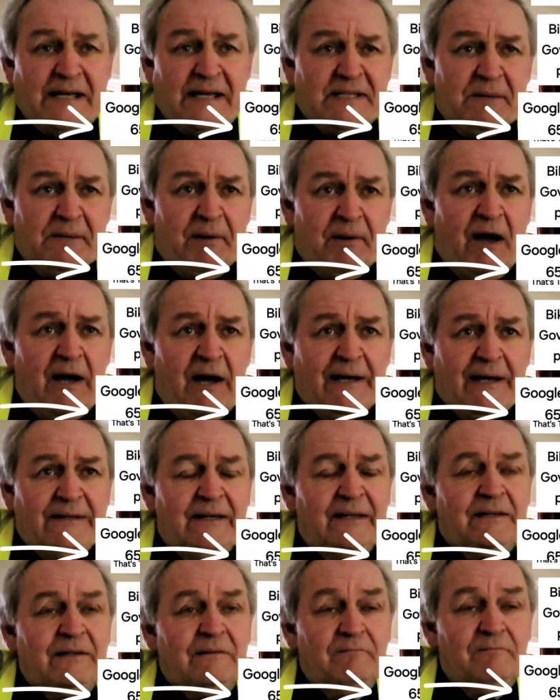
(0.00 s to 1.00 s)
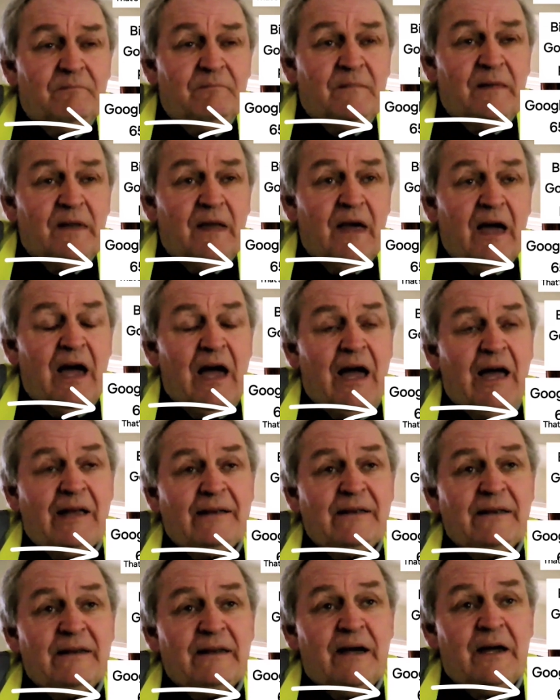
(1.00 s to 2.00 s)
data behind it,
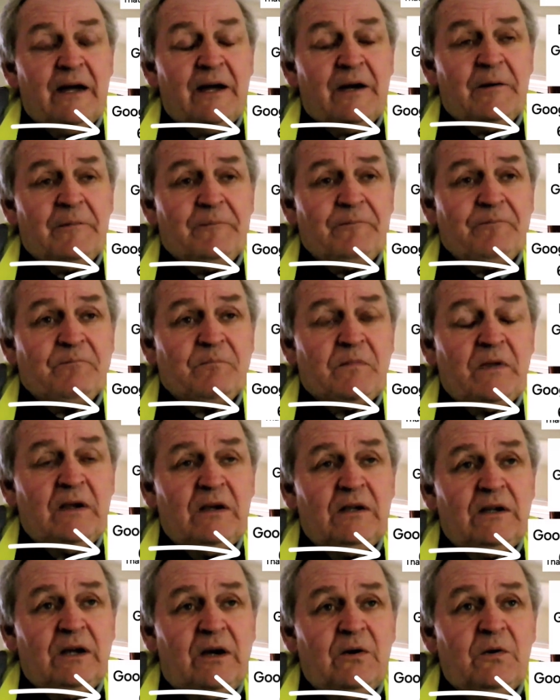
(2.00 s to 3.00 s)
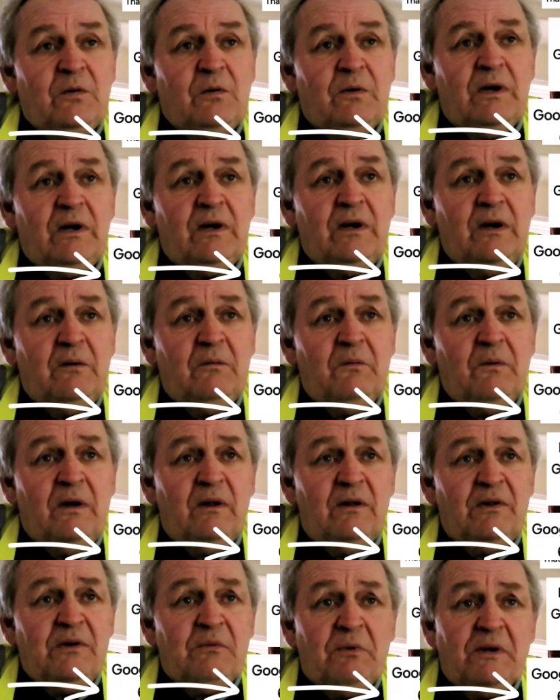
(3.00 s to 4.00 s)
and um, you know, we,
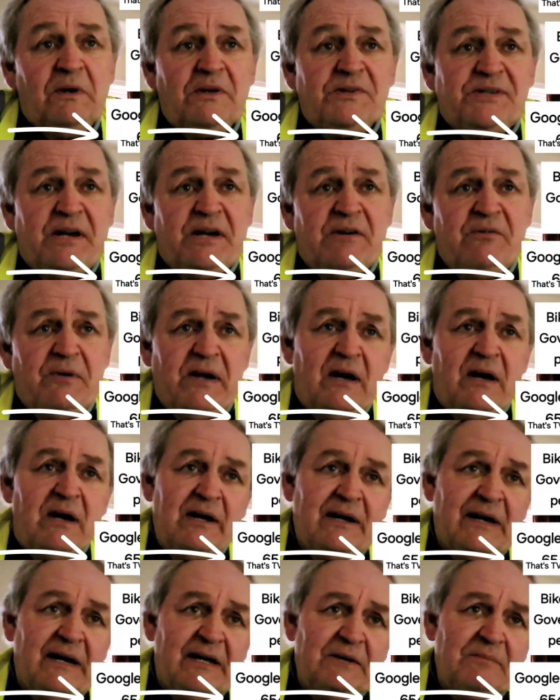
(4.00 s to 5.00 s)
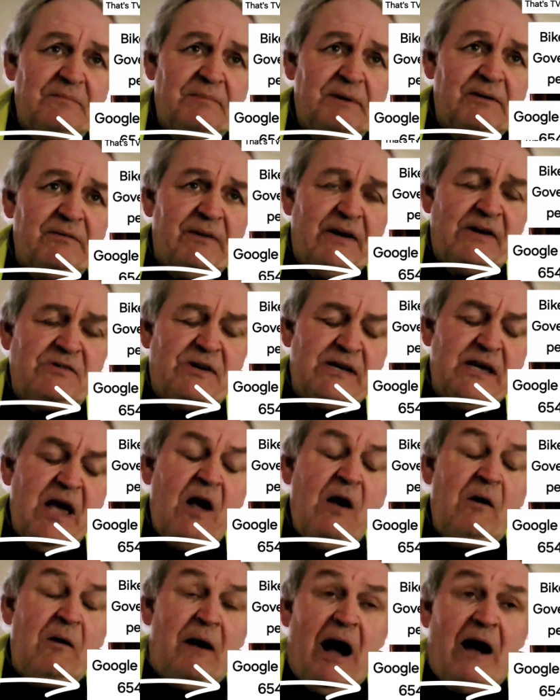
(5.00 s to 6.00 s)
will we'll see if we can't get a bit of
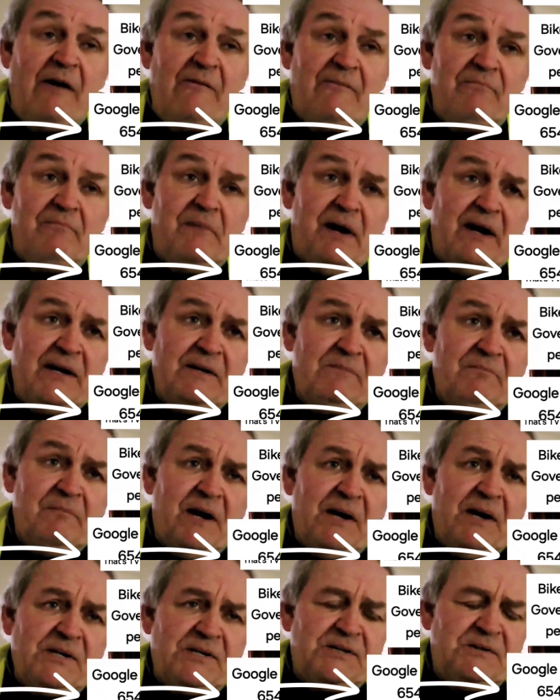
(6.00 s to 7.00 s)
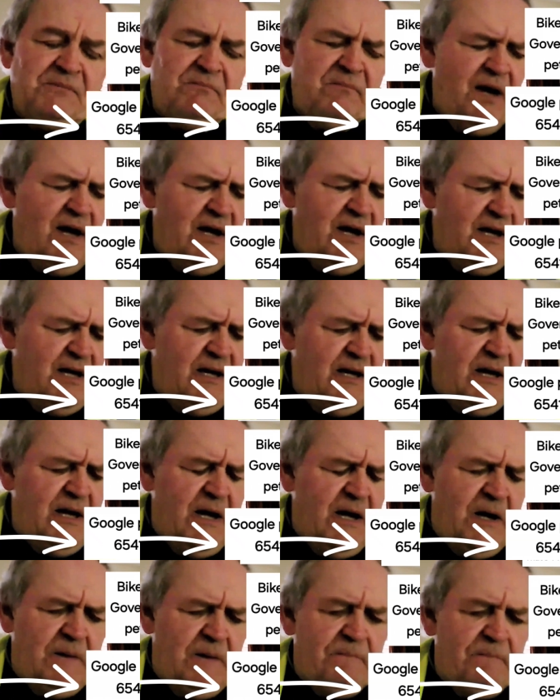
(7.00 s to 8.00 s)
interest. I, my my
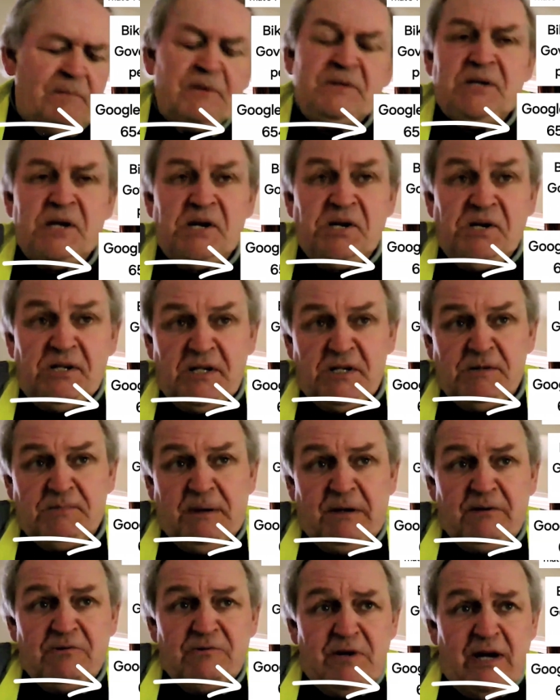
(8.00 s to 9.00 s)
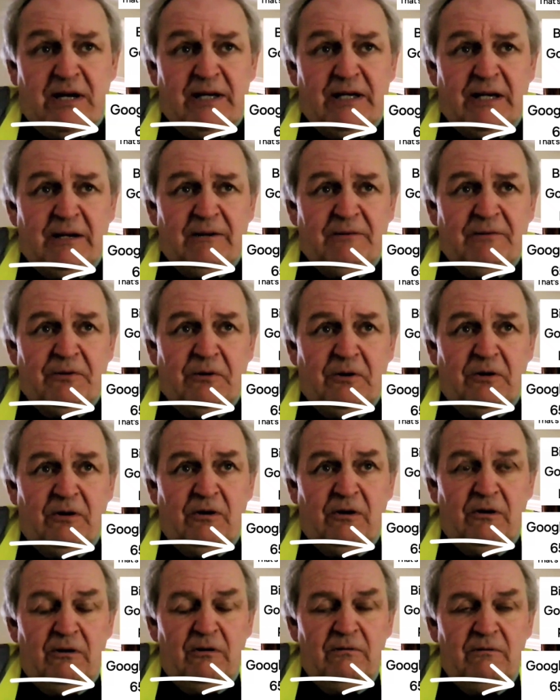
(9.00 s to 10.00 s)
my uh, petition has been running
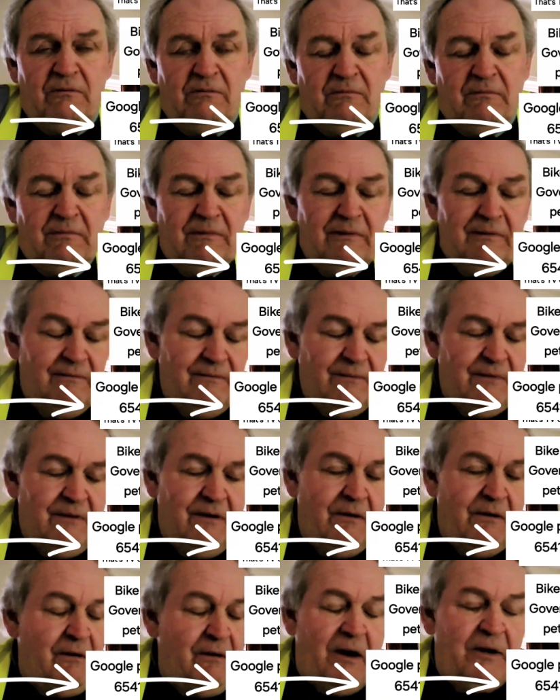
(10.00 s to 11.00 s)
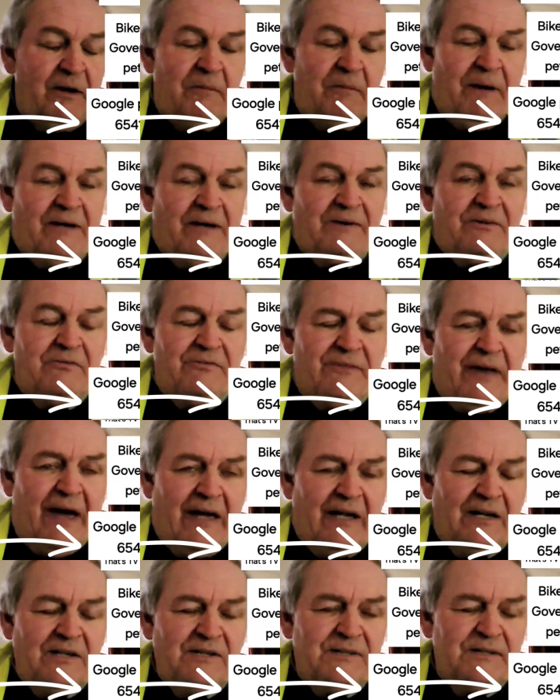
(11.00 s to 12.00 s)
for uh, only a matter of
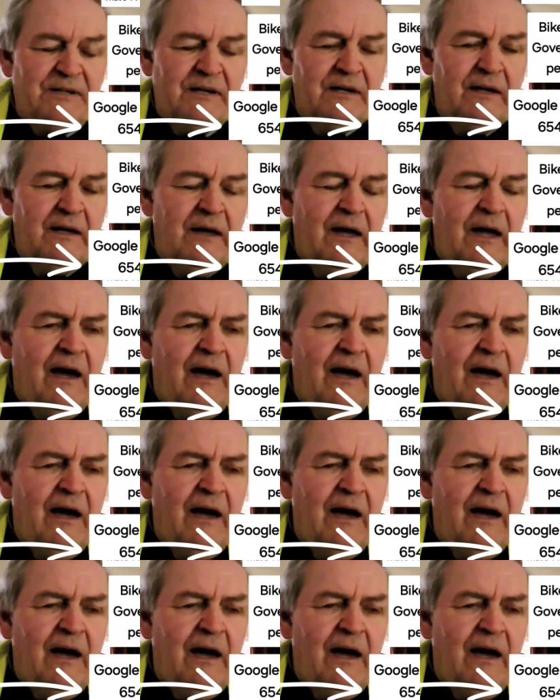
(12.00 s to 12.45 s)
days,